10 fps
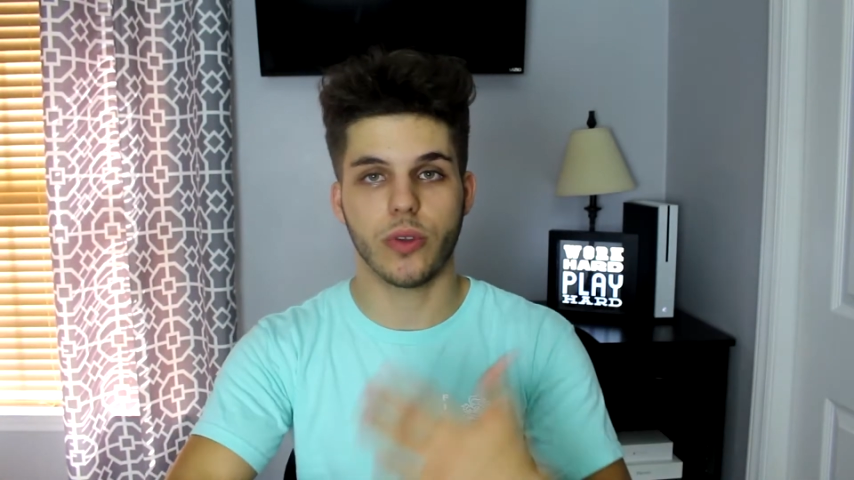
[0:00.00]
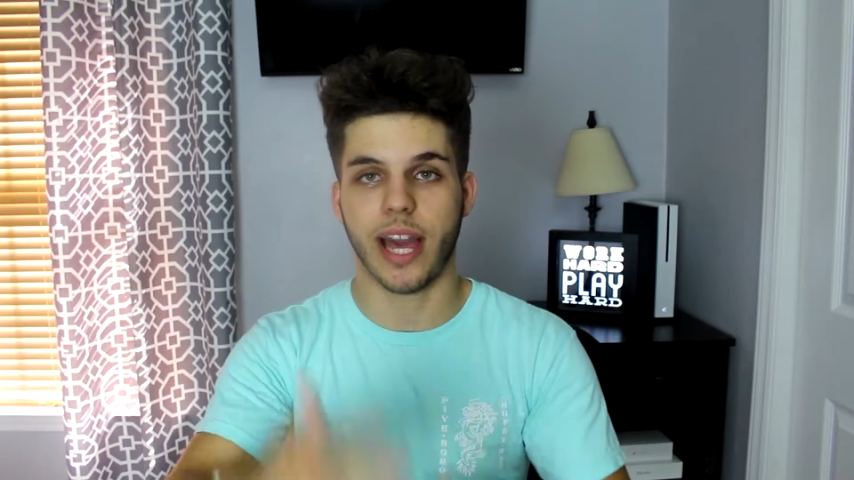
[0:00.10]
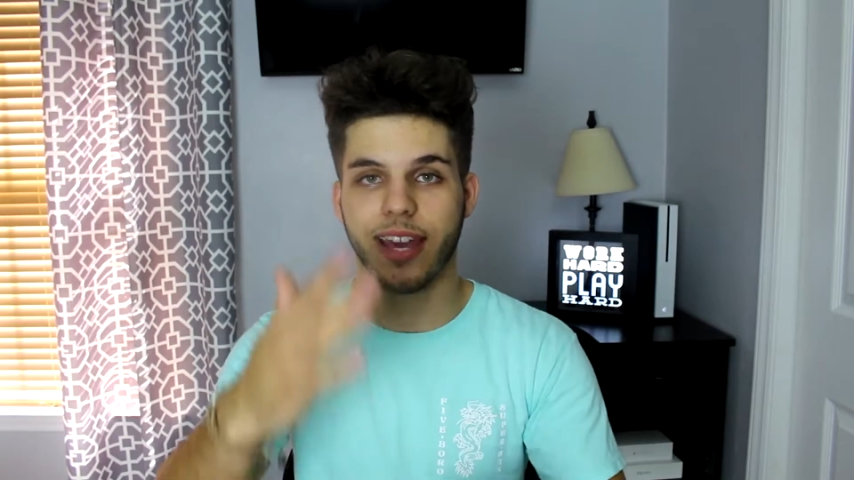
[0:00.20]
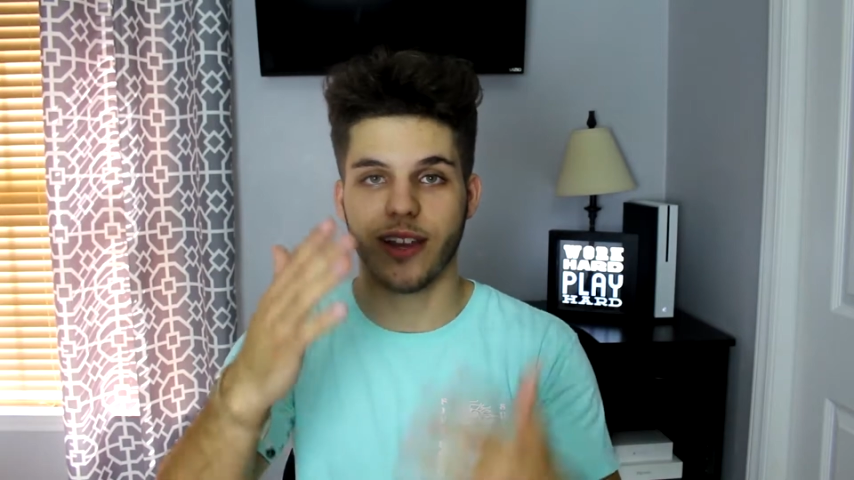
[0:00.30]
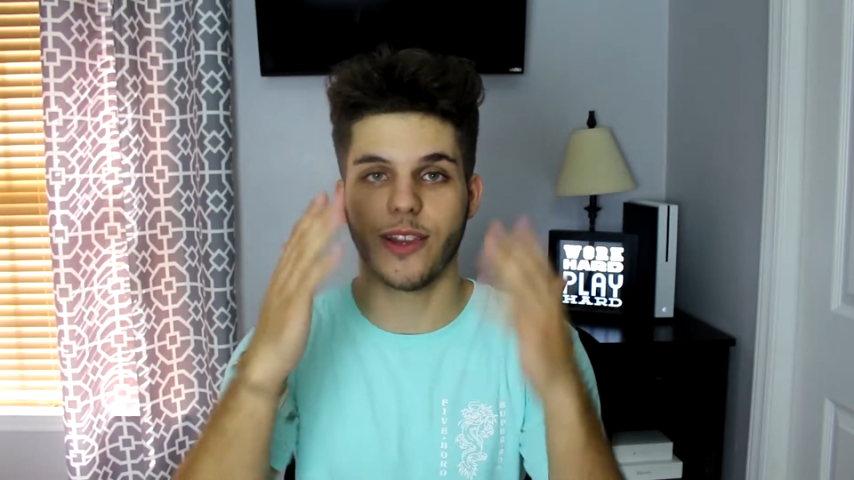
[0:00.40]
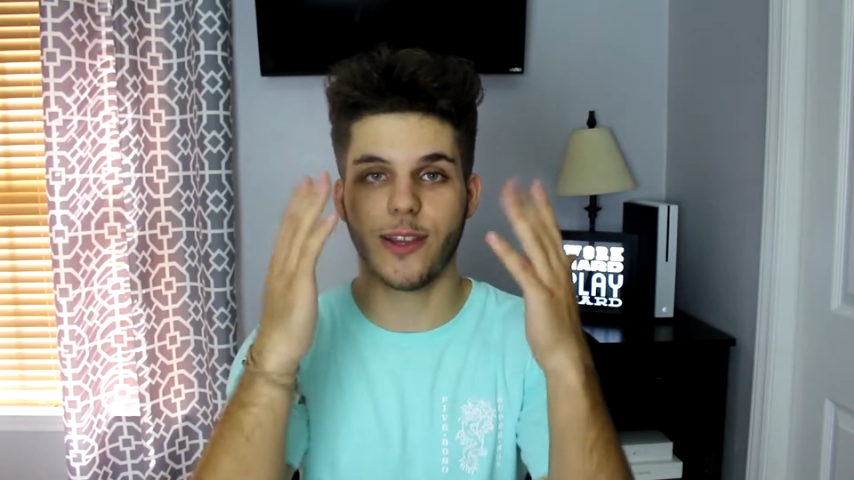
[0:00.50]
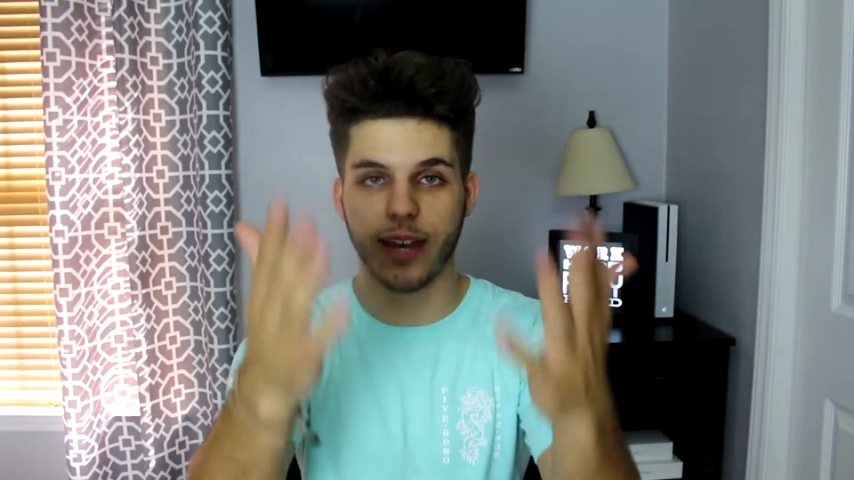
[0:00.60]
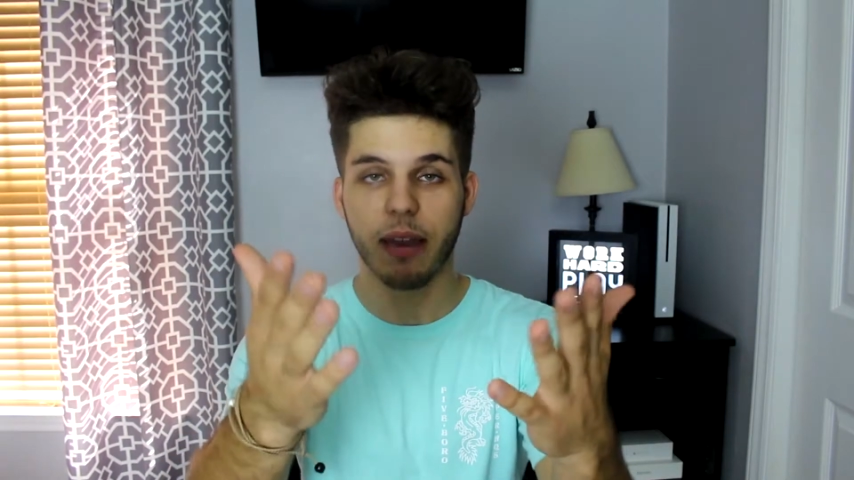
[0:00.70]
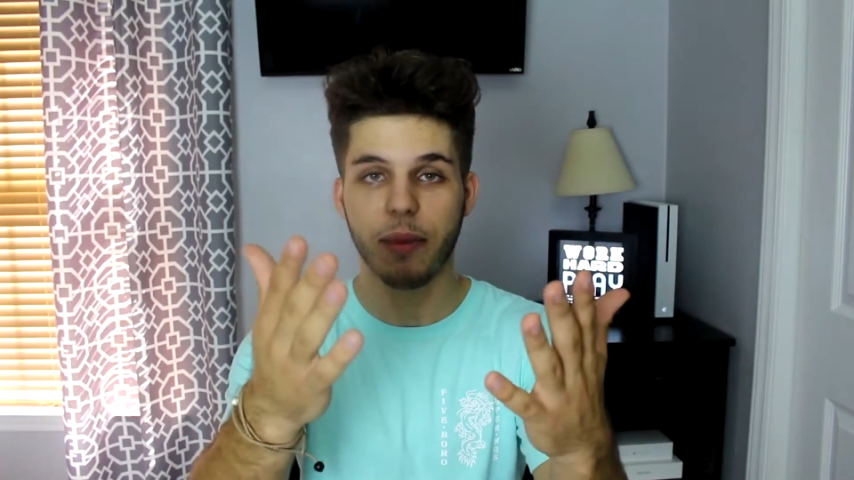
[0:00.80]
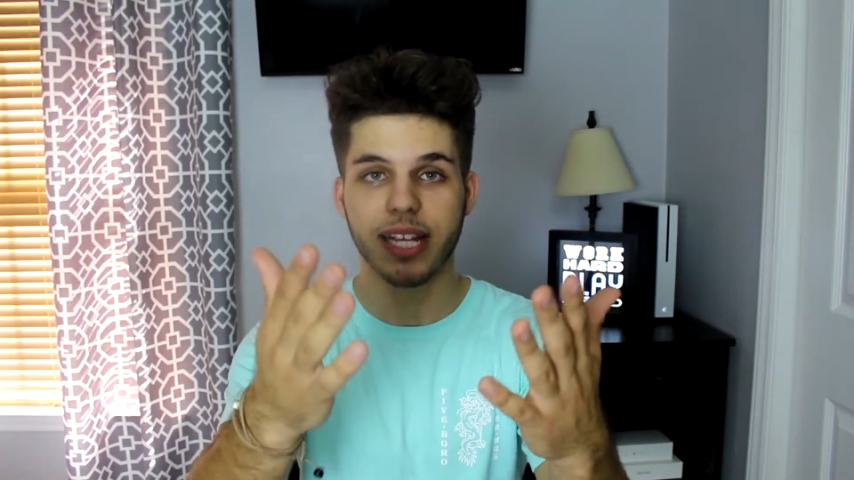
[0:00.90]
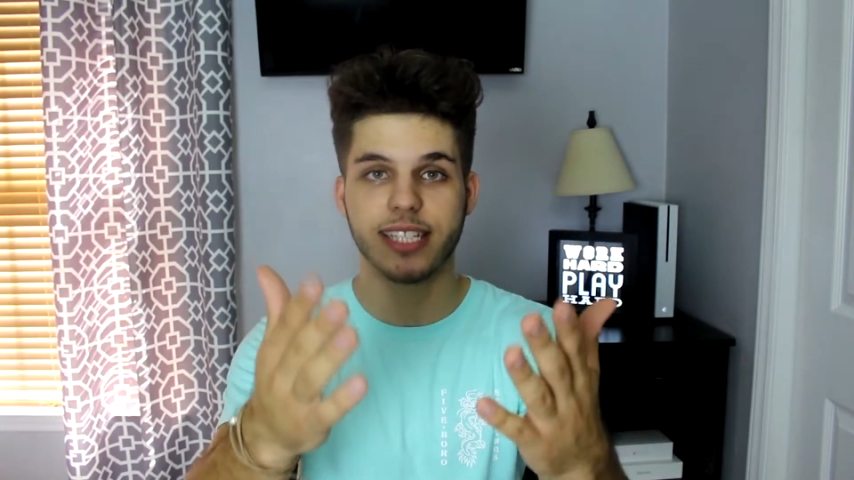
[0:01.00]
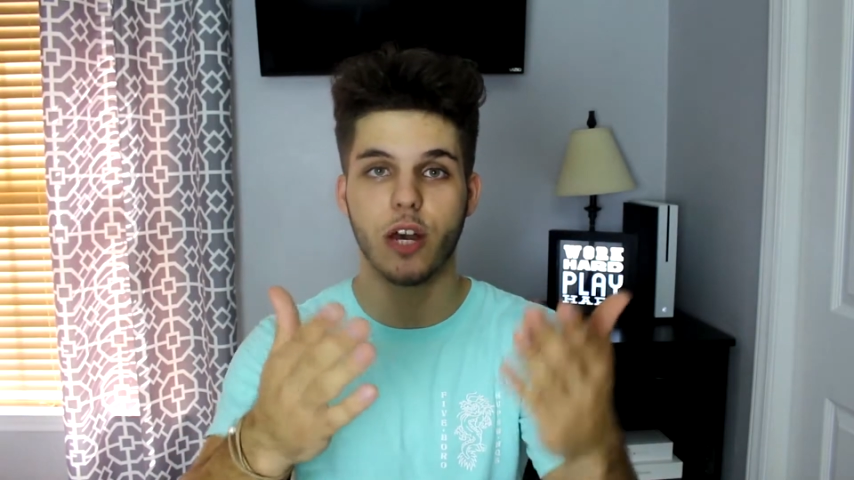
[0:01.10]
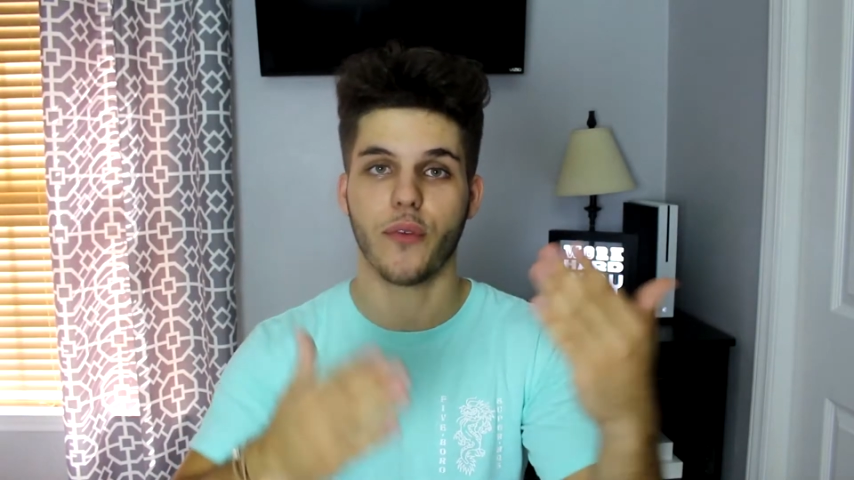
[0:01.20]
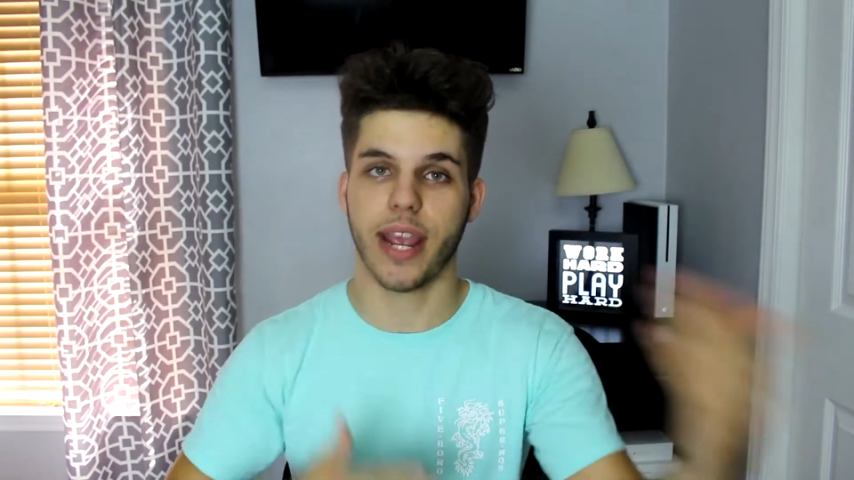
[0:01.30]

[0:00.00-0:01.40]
like look at myself